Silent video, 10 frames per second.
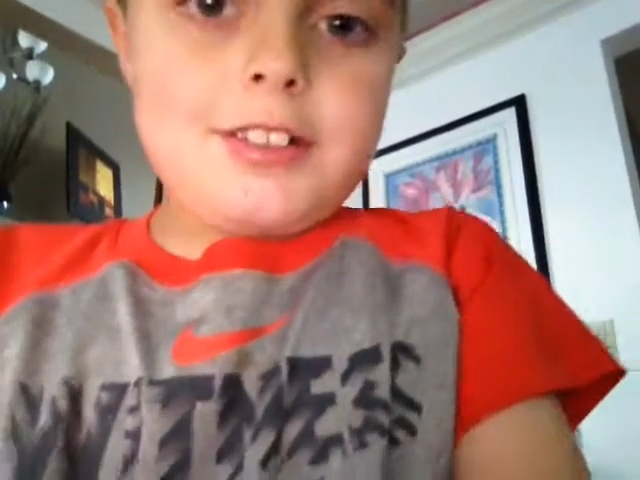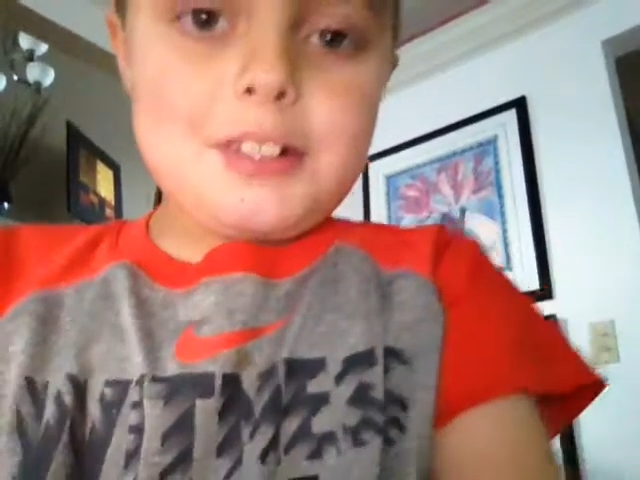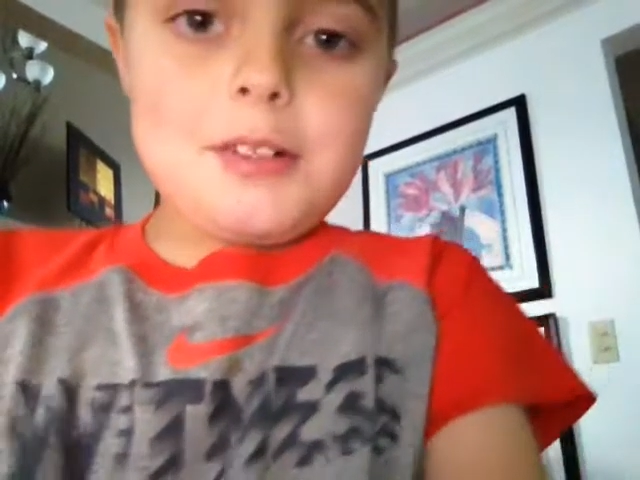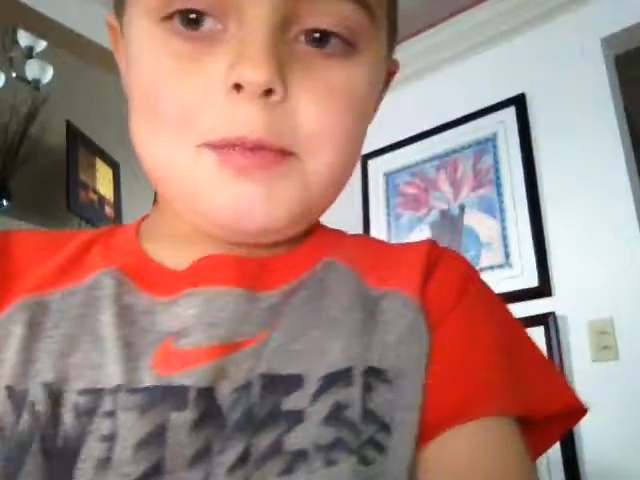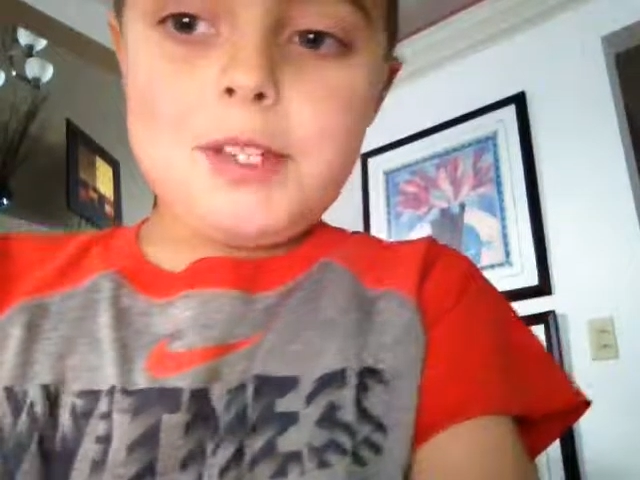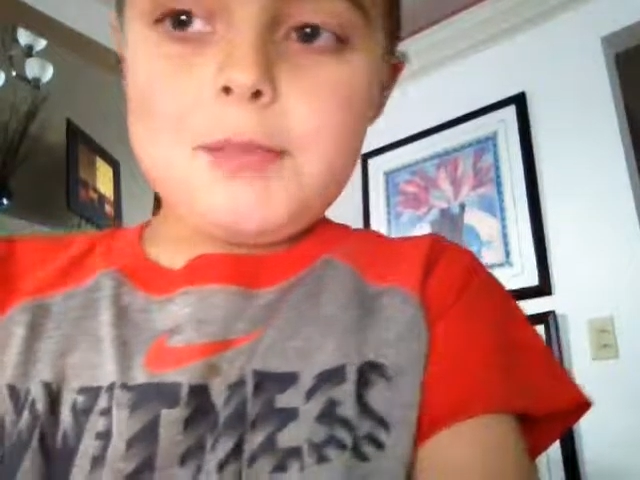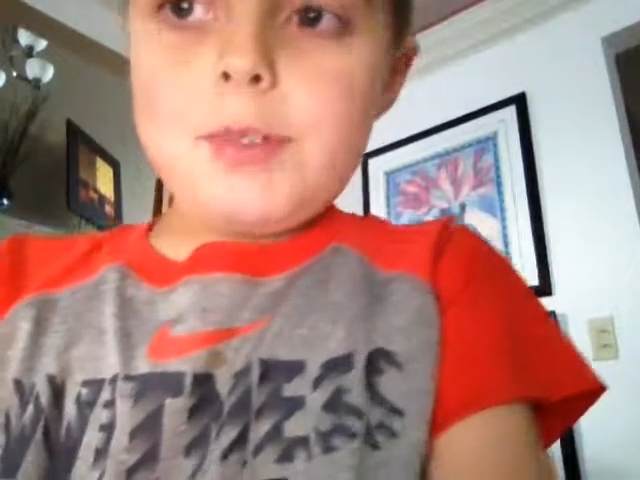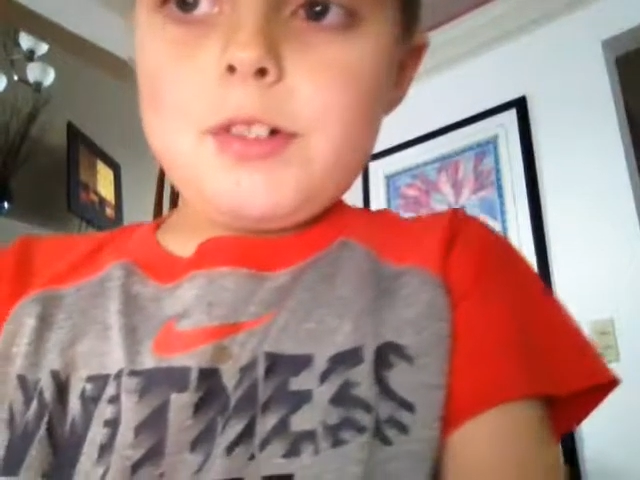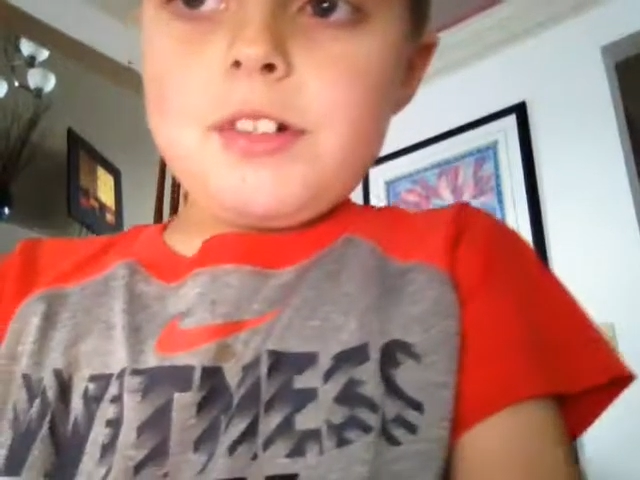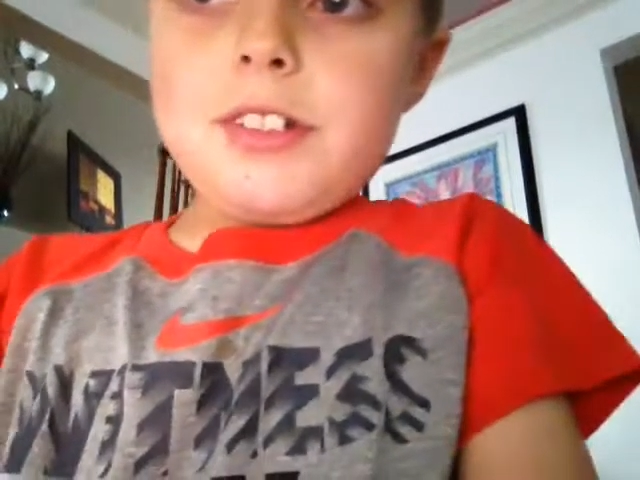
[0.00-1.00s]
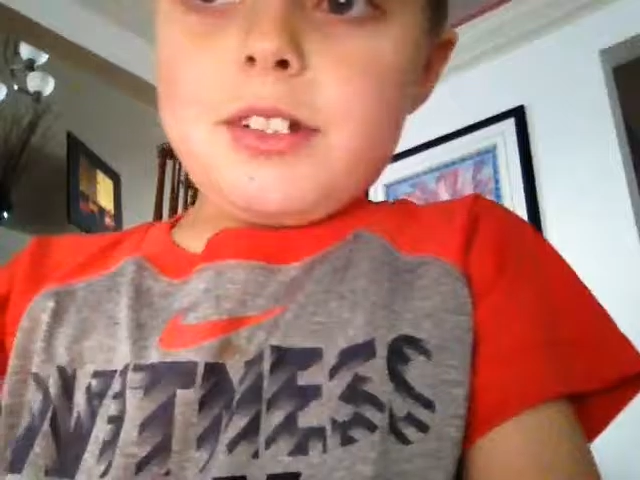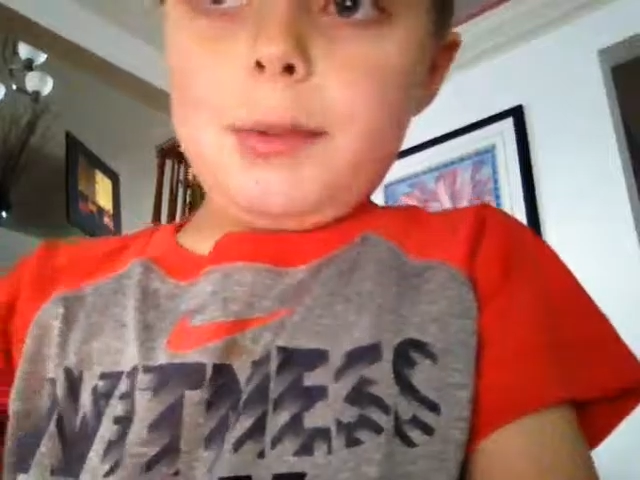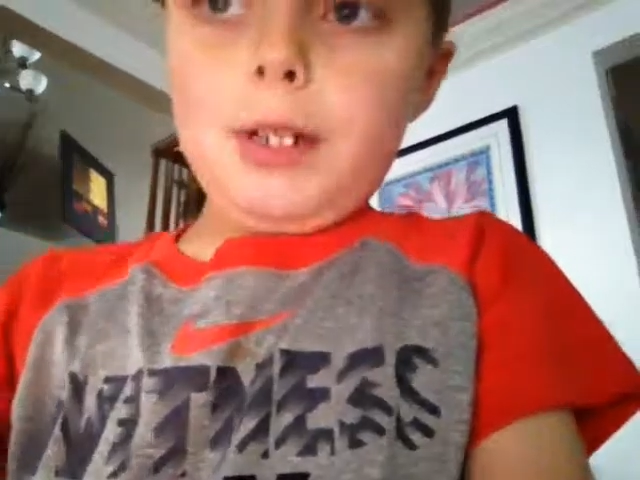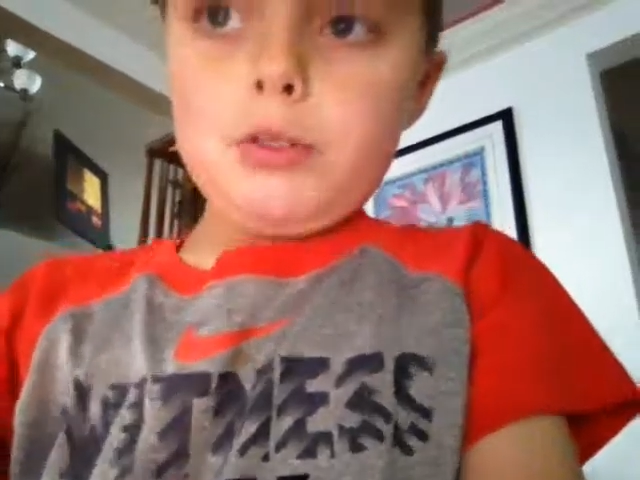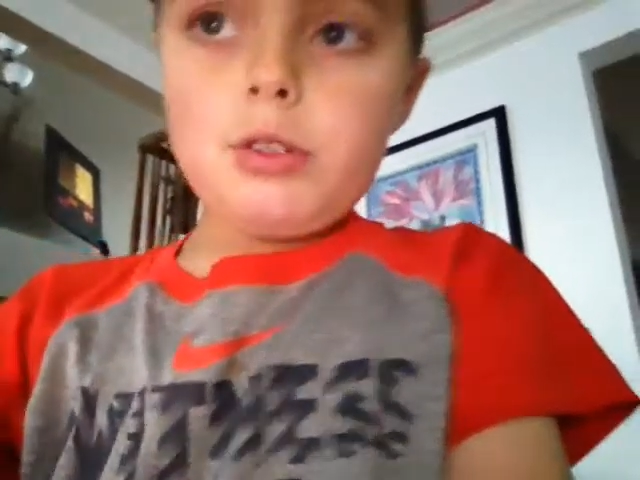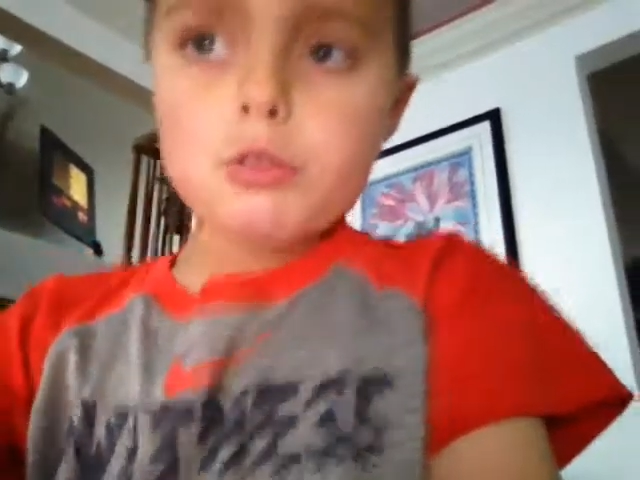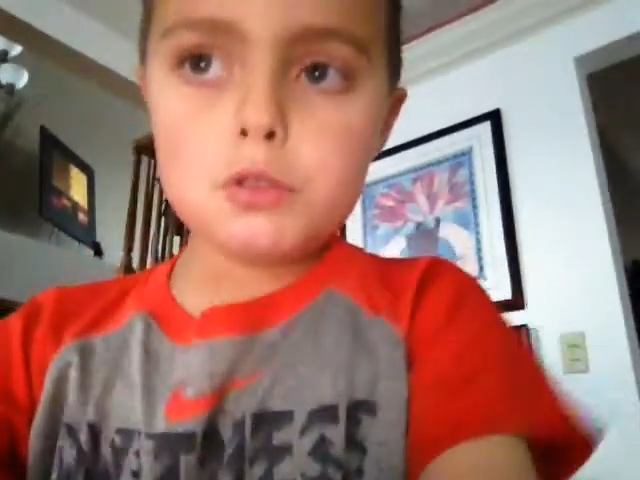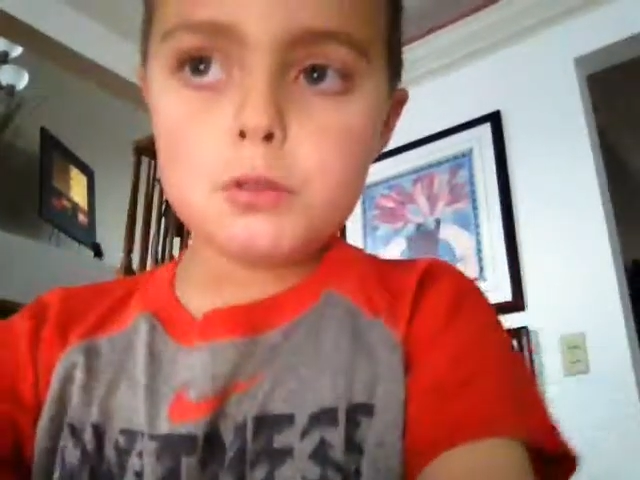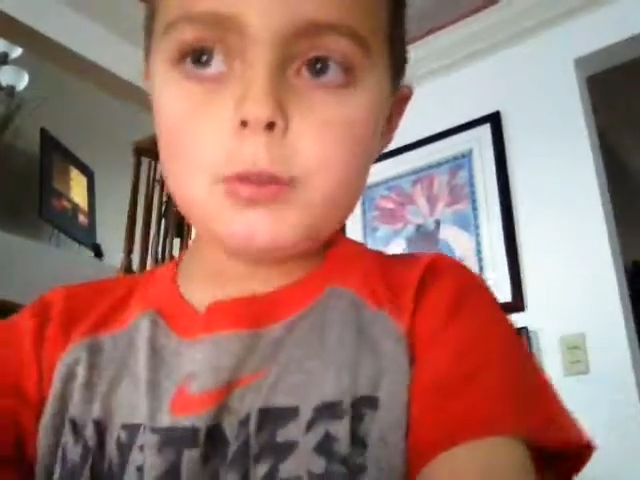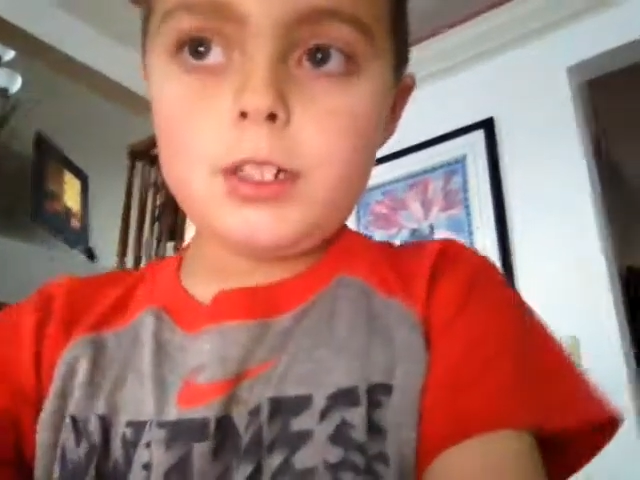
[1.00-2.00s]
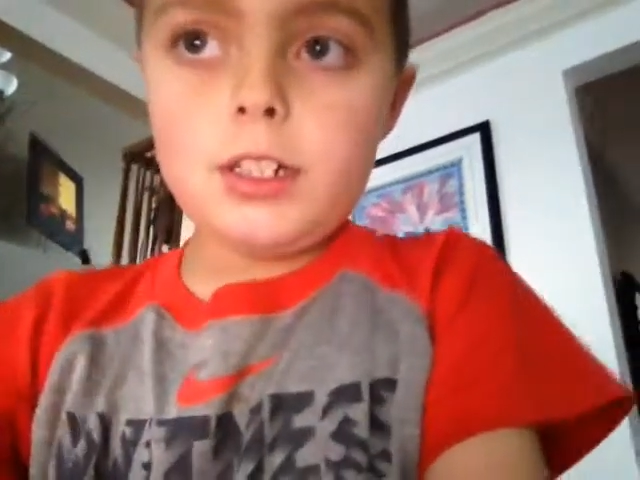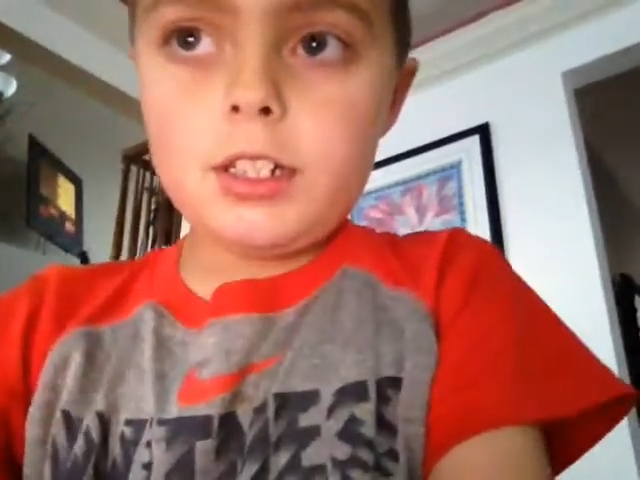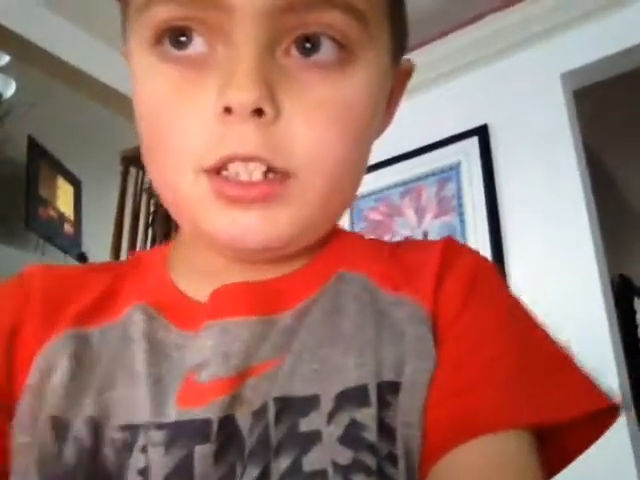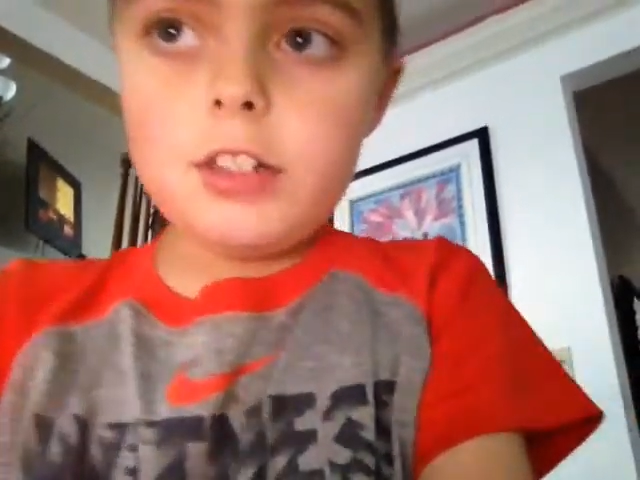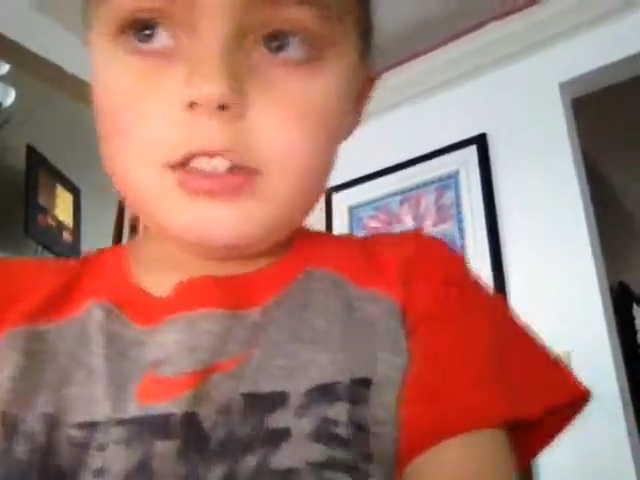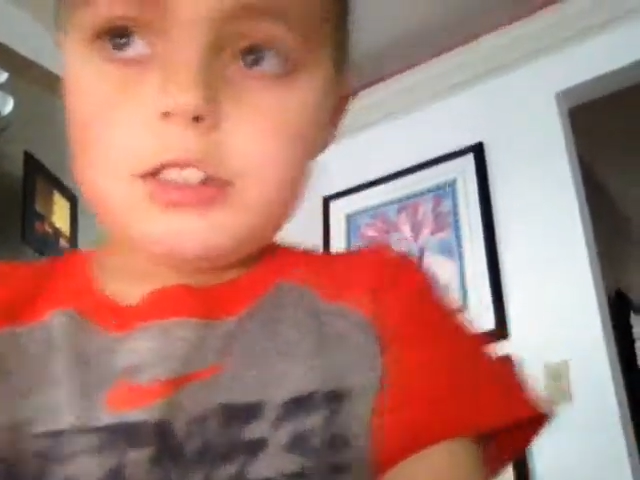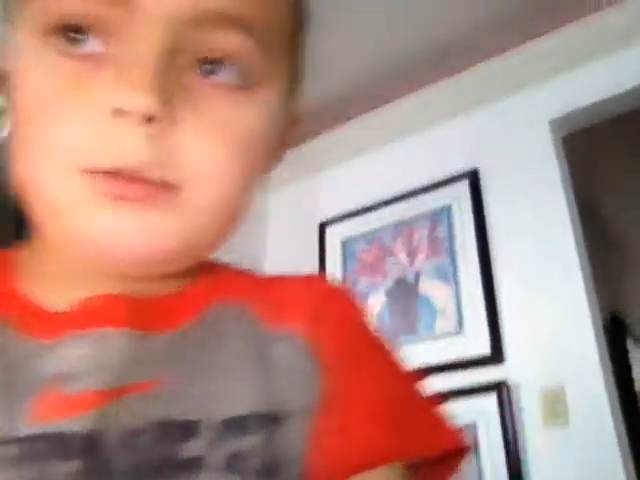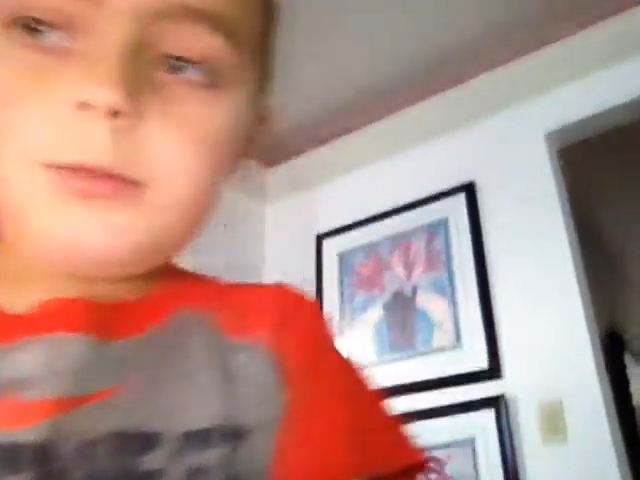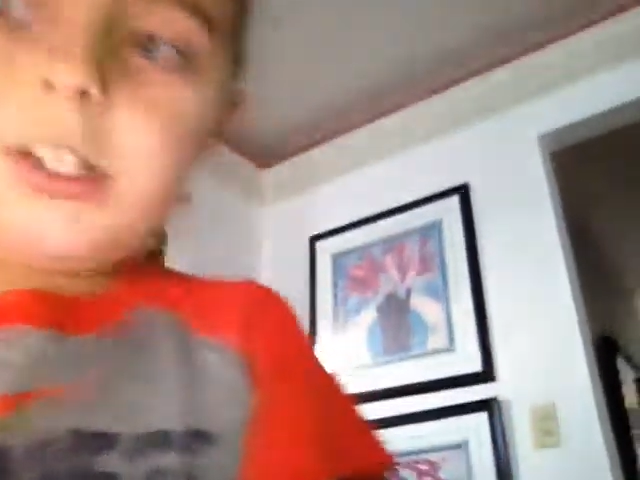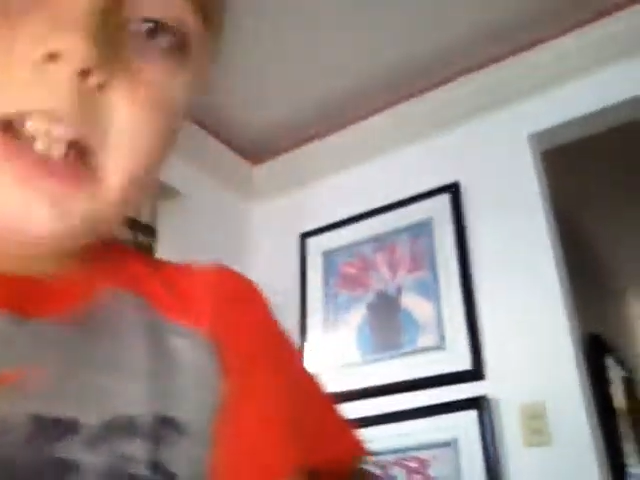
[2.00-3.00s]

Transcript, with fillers: tell people about YouTube, and here comes